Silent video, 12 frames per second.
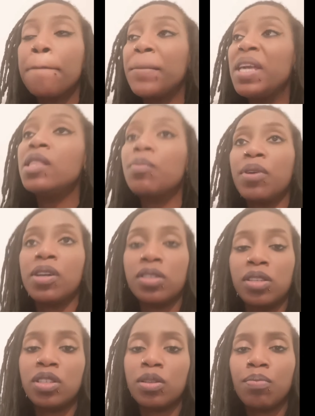Be the
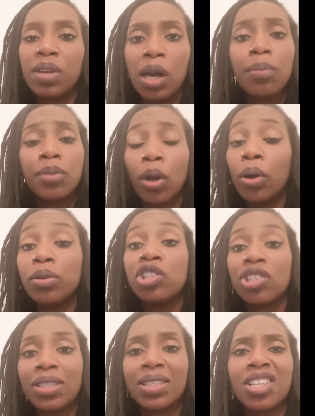person to big up your own
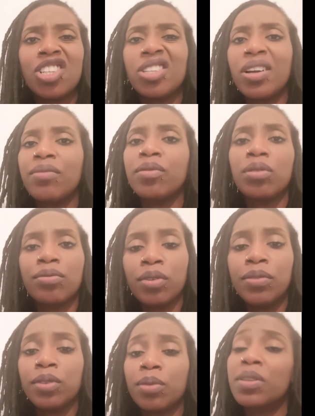chest and shout from the
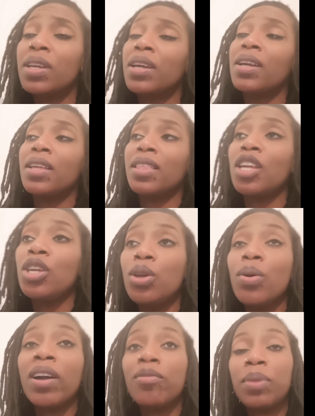rooftops that
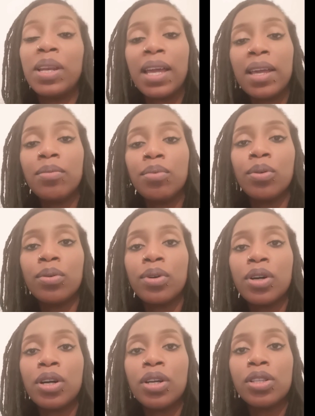you have been able
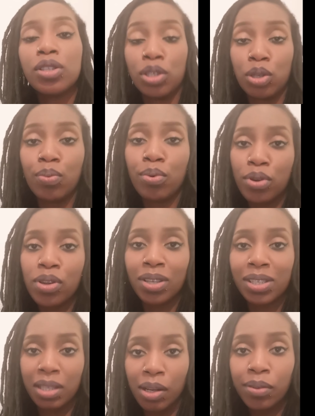to support
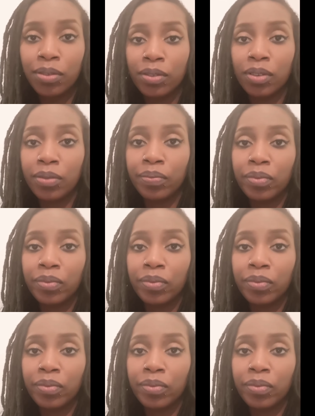yourself.